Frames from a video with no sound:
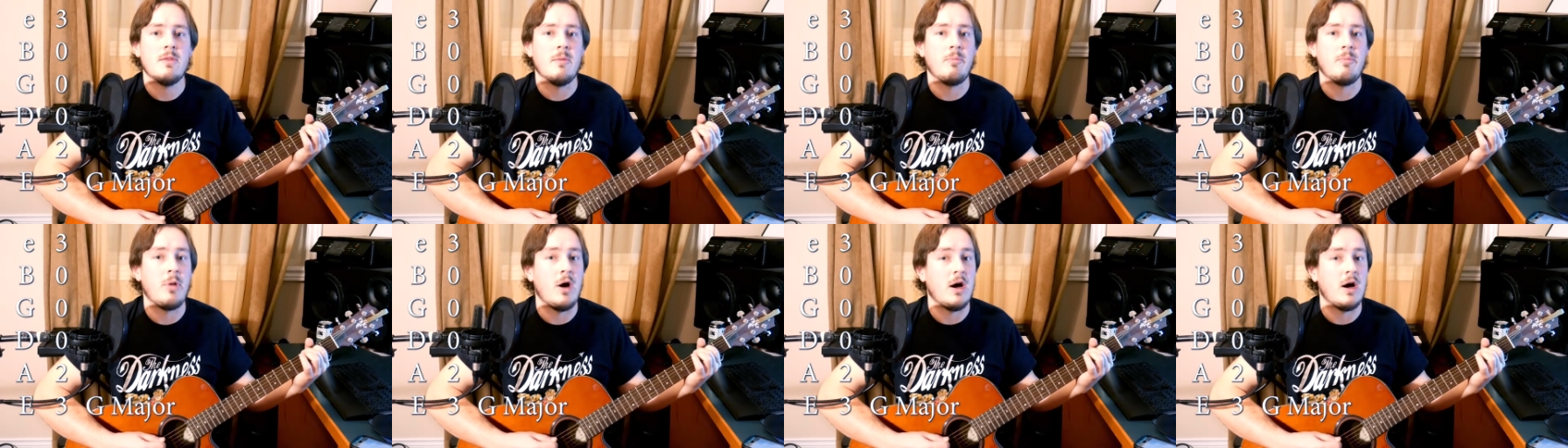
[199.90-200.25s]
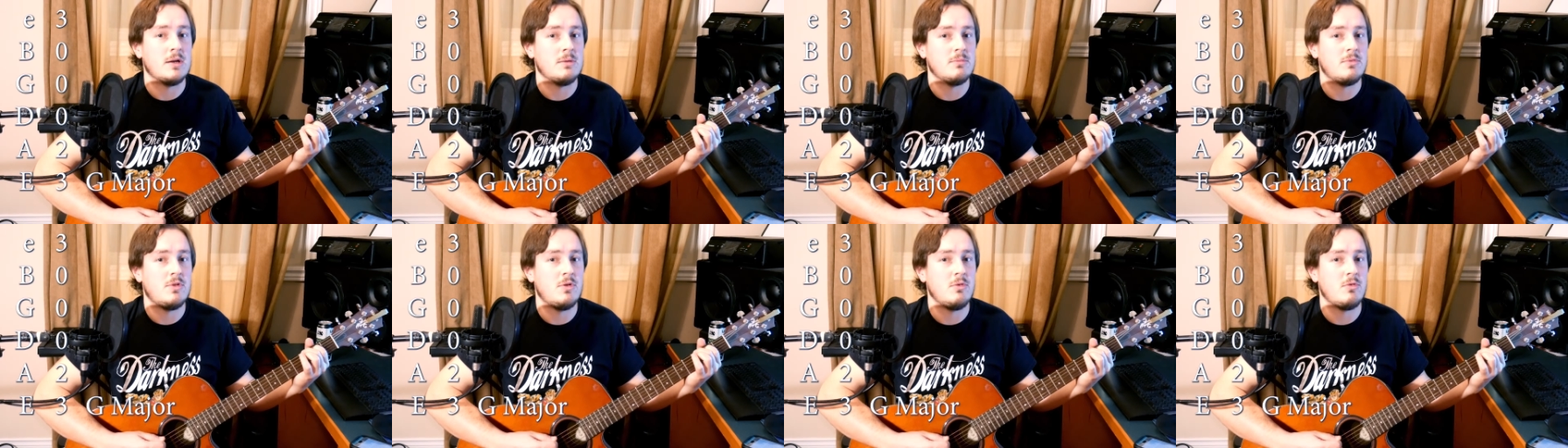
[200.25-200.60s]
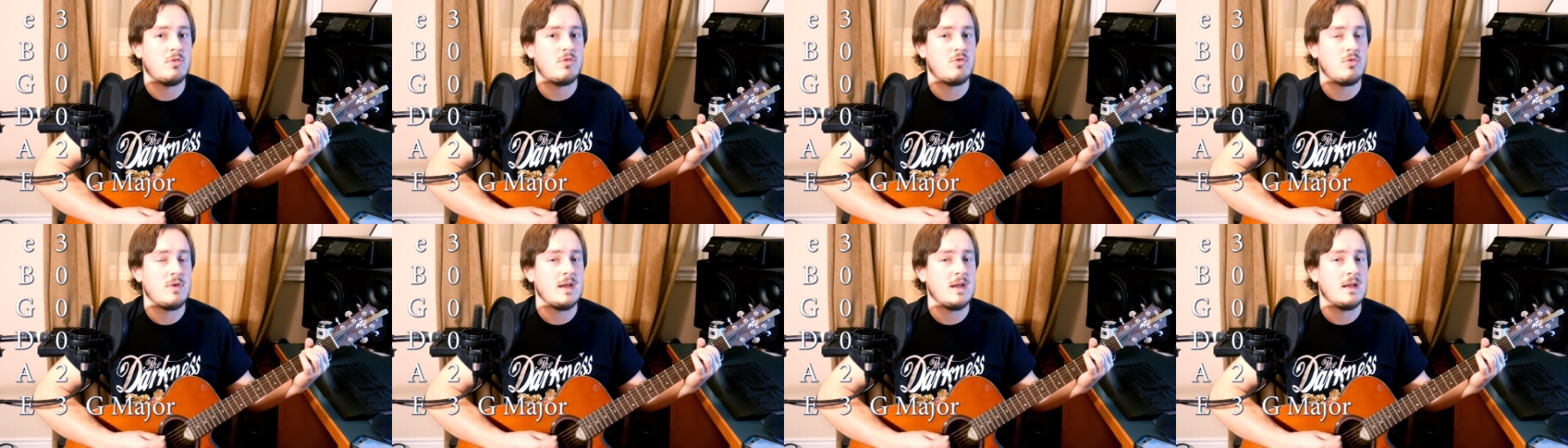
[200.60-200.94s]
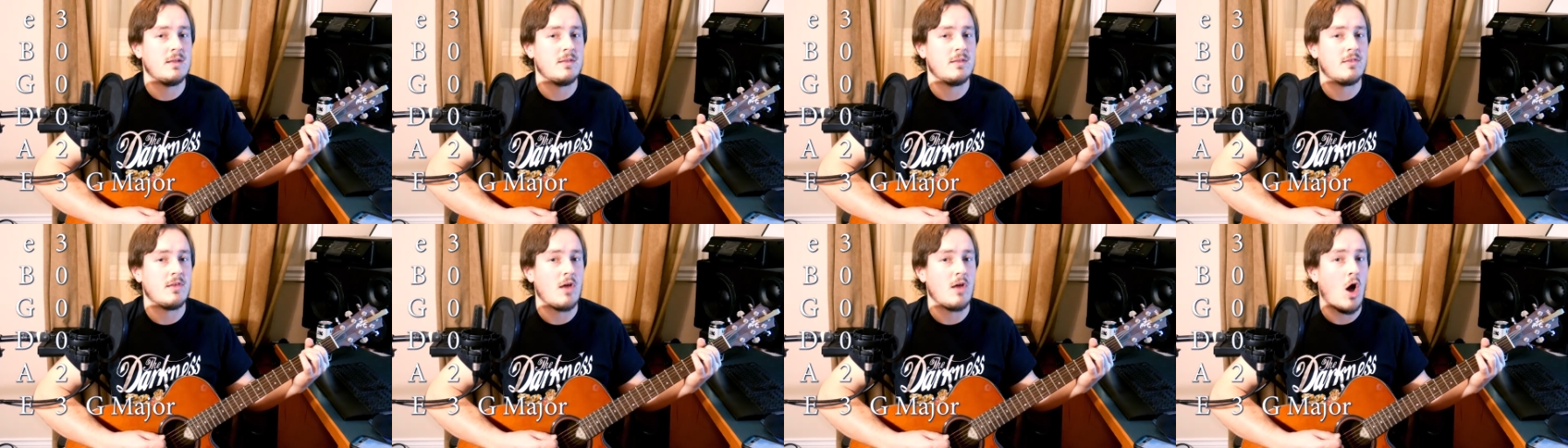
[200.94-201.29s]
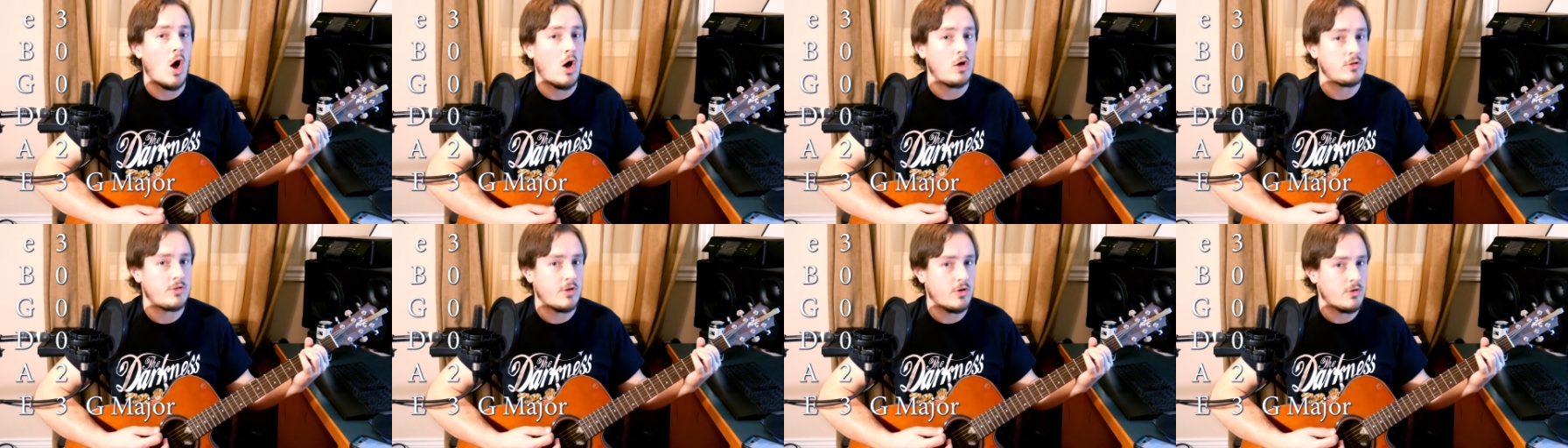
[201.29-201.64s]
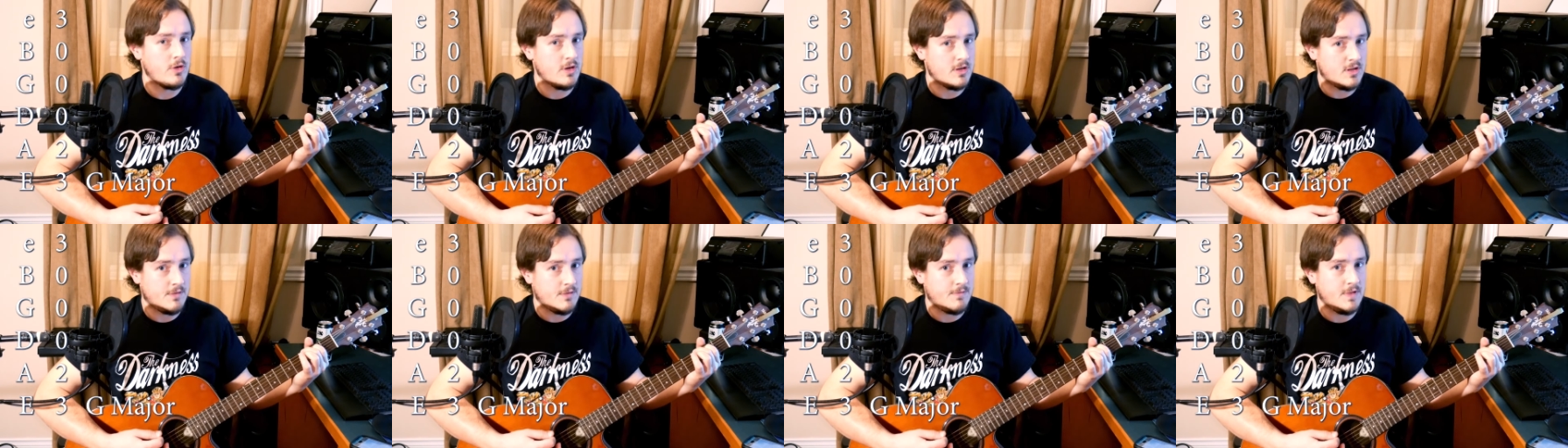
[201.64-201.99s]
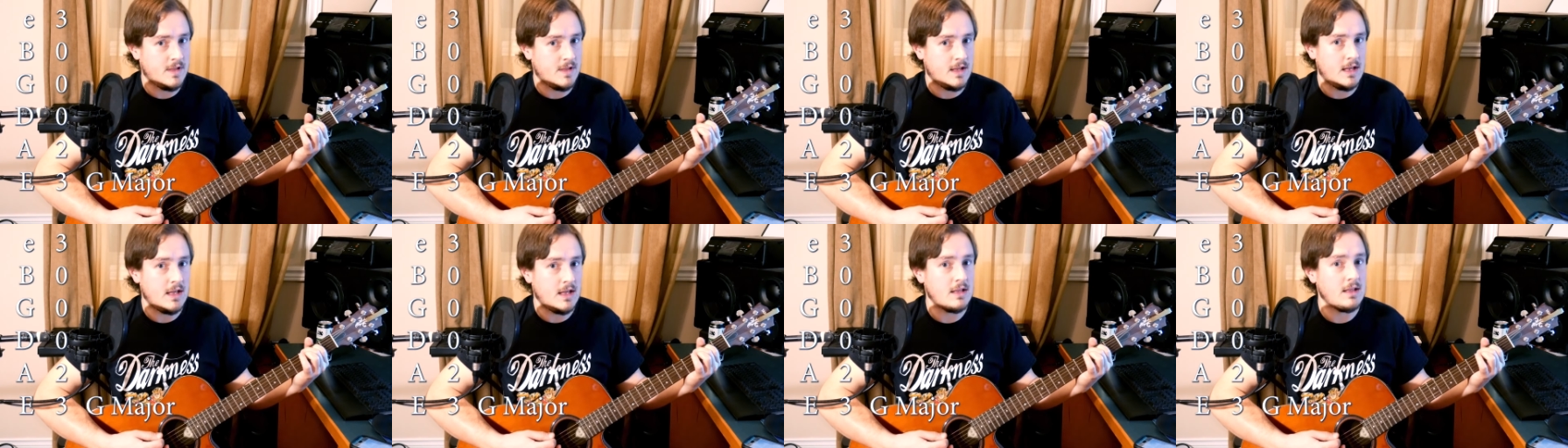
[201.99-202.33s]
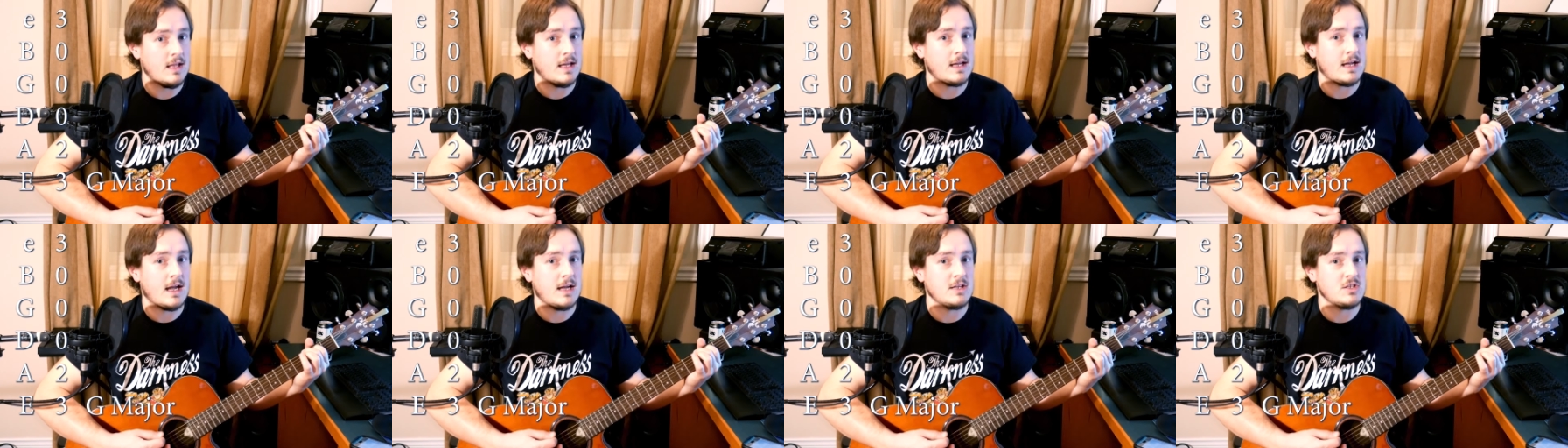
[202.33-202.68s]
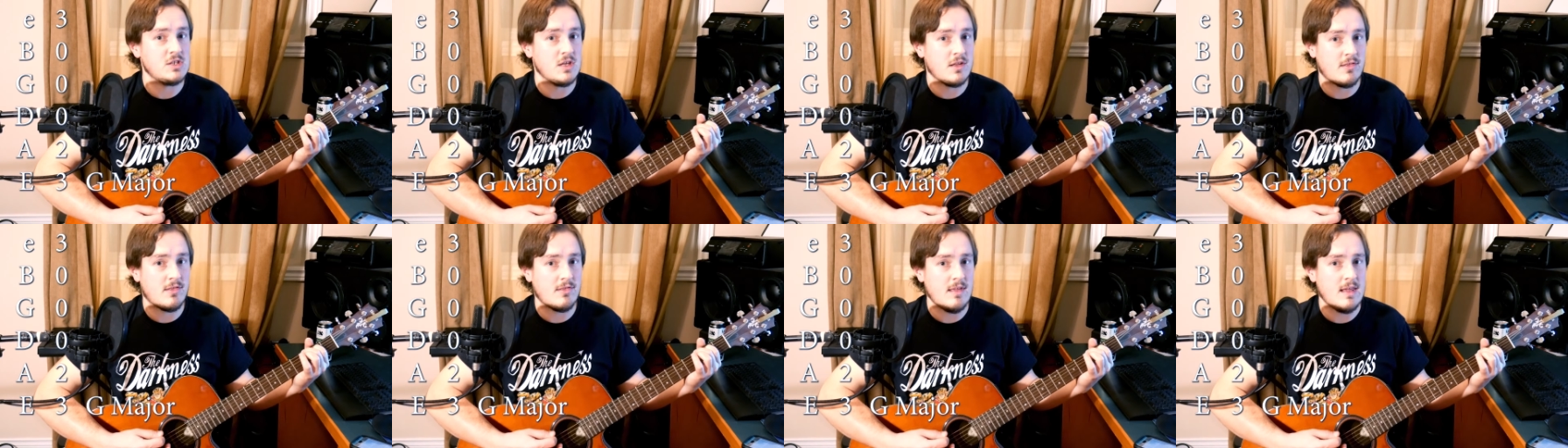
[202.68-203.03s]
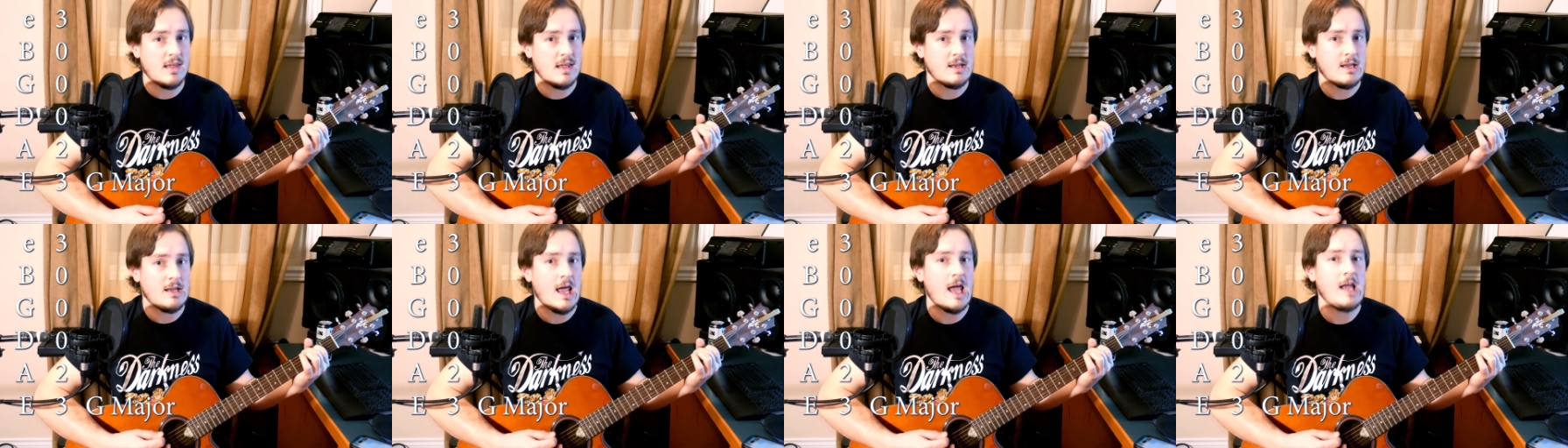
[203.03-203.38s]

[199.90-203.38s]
bottom 2 strings alternatively like I just did,